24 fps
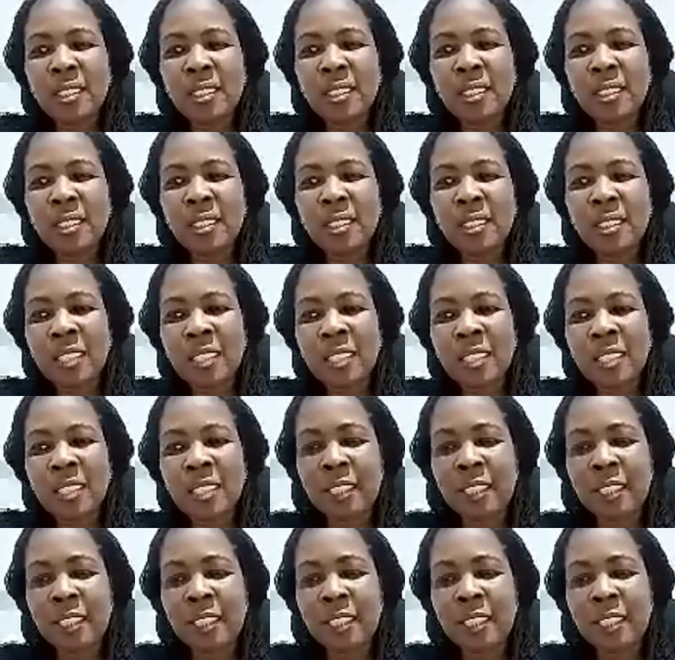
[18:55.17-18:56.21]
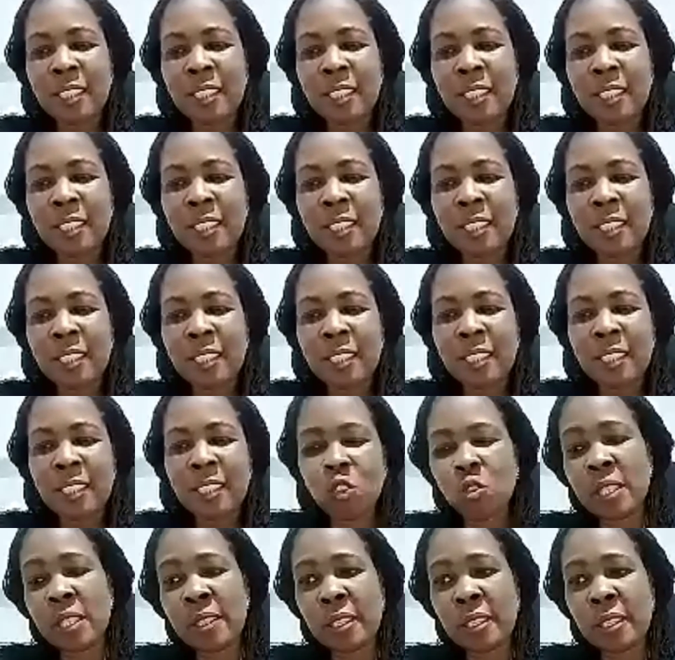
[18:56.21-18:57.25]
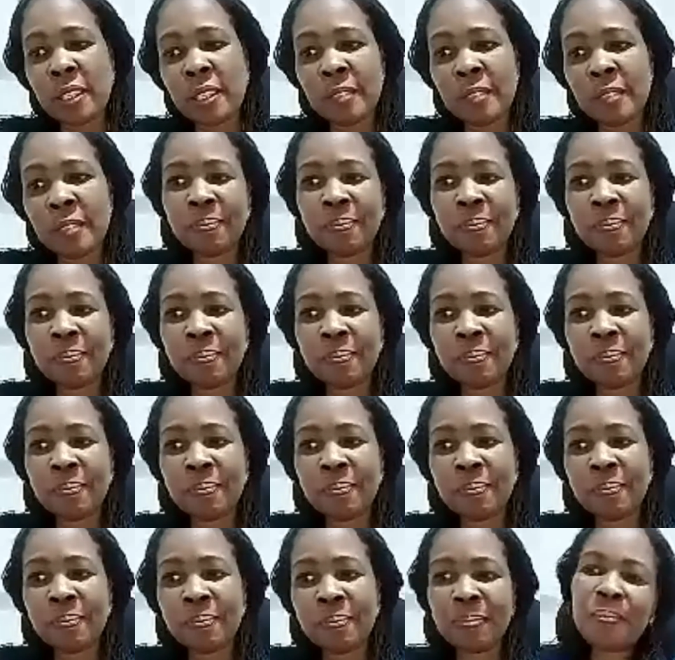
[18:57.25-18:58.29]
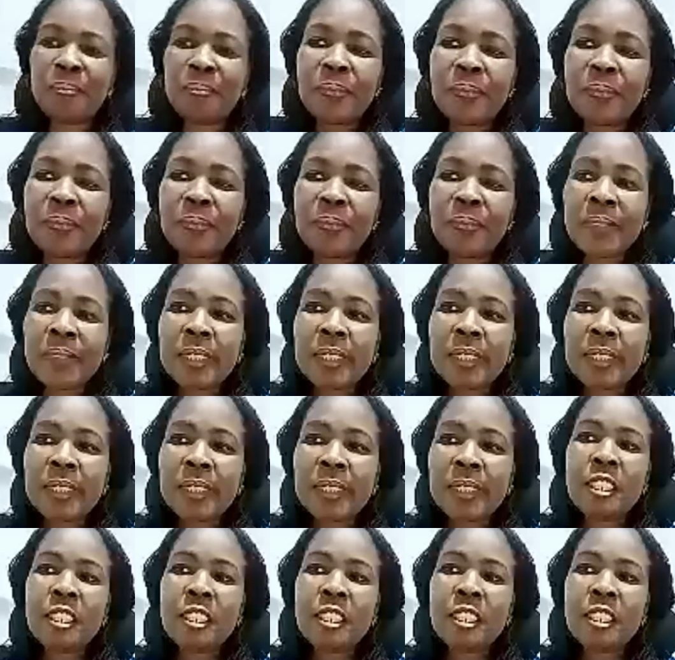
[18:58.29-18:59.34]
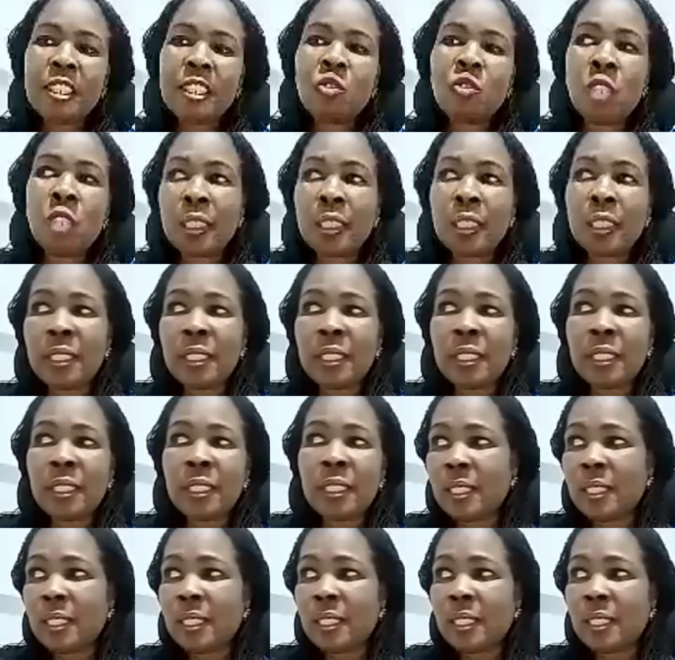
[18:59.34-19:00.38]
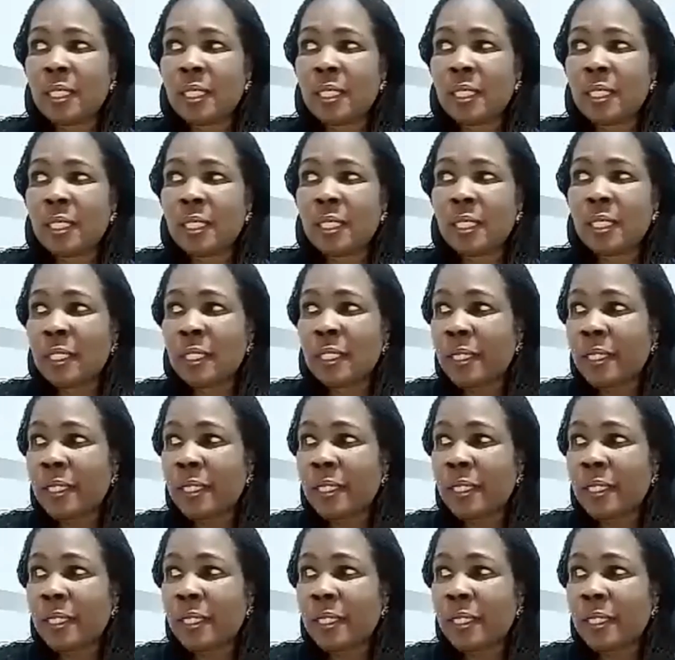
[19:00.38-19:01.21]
the counseling actually had to do with um, what the,